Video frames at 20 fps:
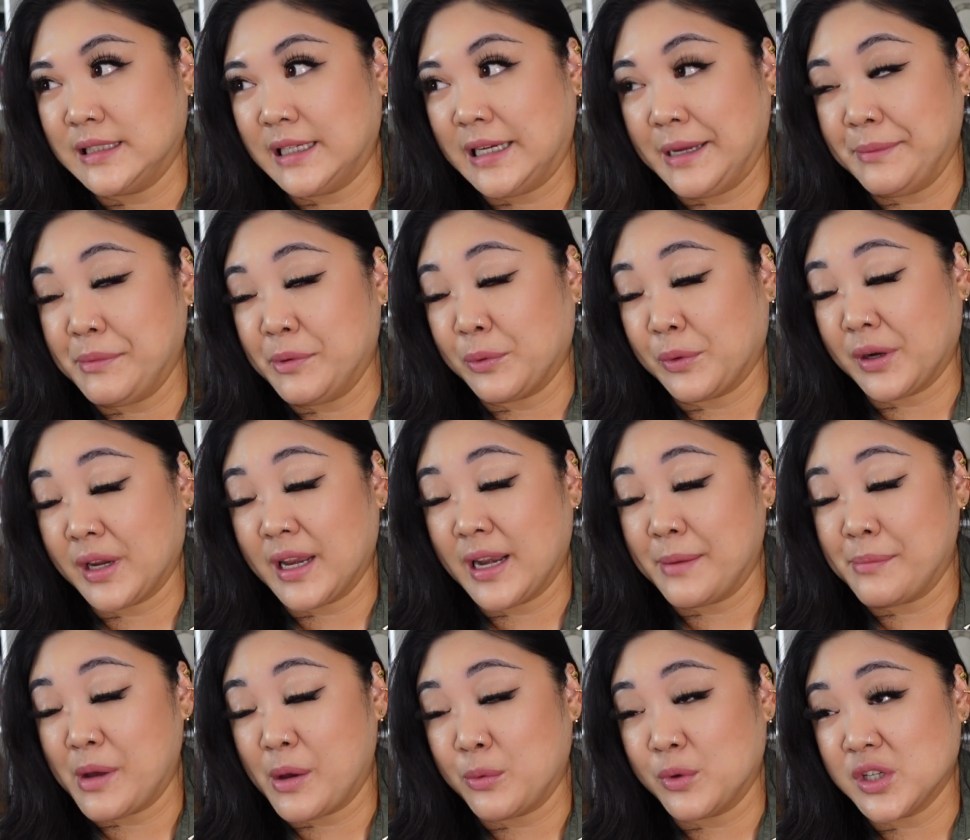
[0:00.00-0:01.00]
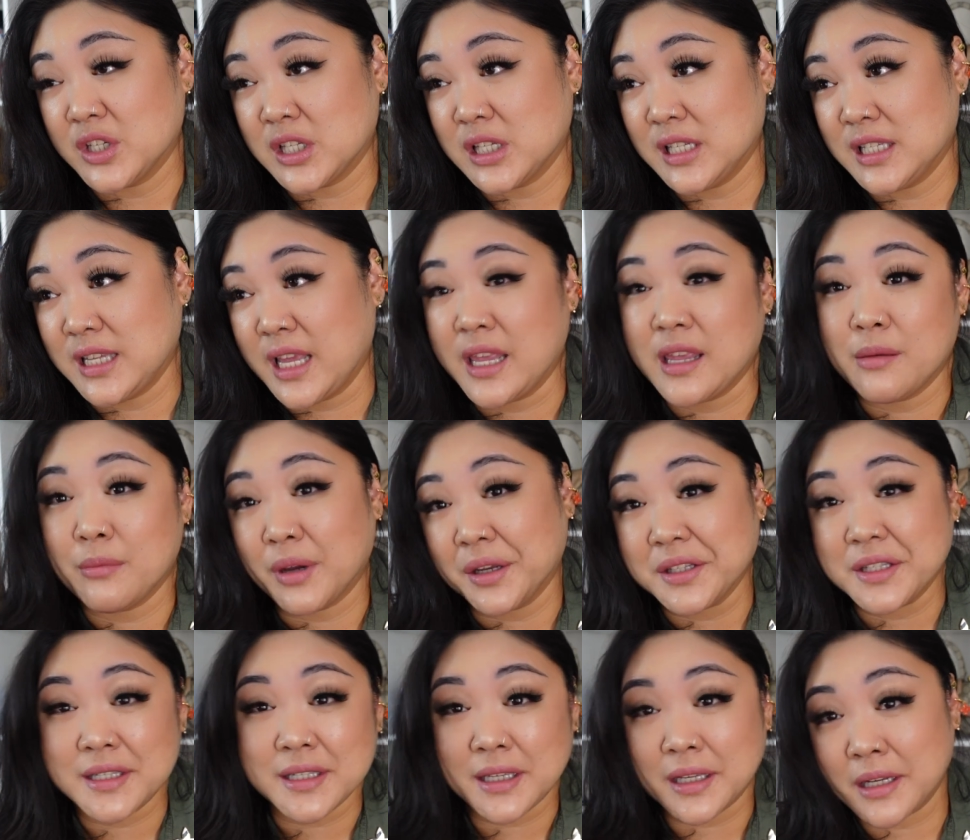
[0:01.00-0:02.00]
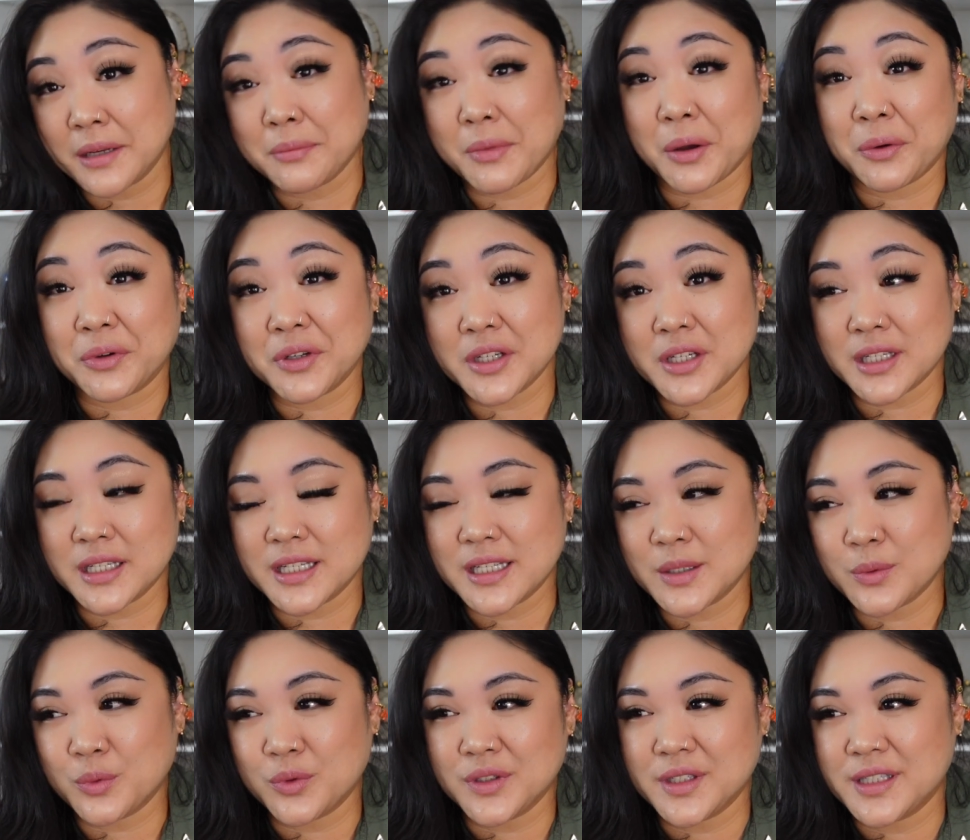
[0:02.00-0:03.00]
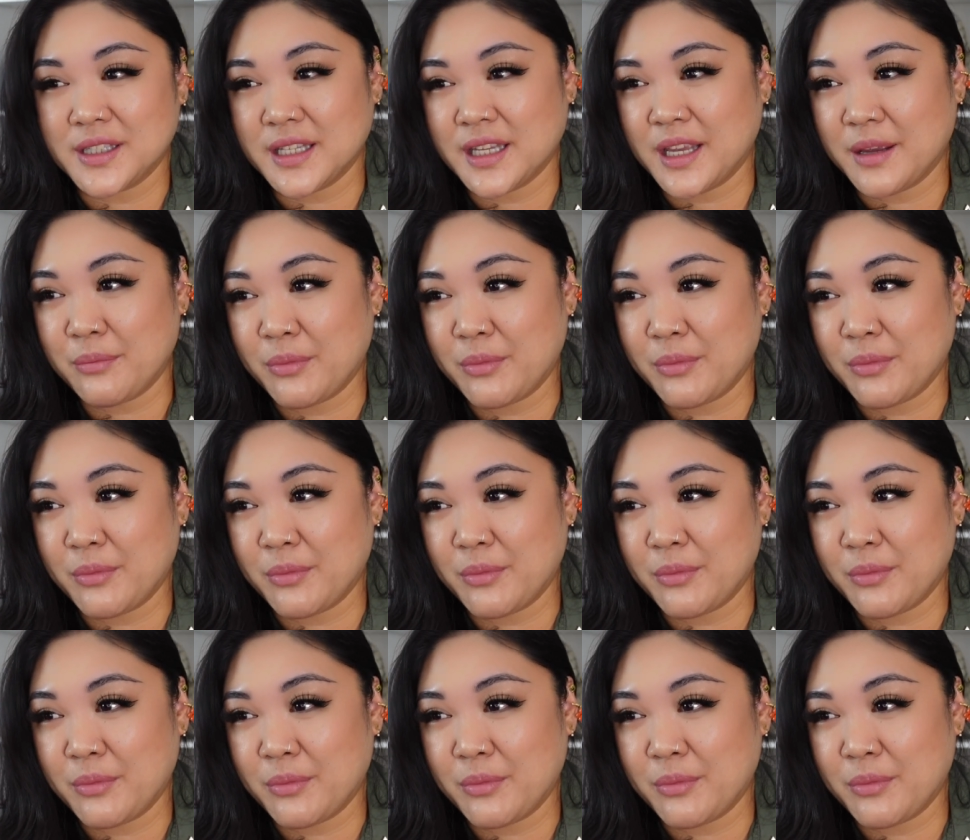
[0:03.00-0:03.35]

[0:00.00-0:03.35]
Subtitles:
I've been working on my wish list and you might see it in my wish list. We'll see.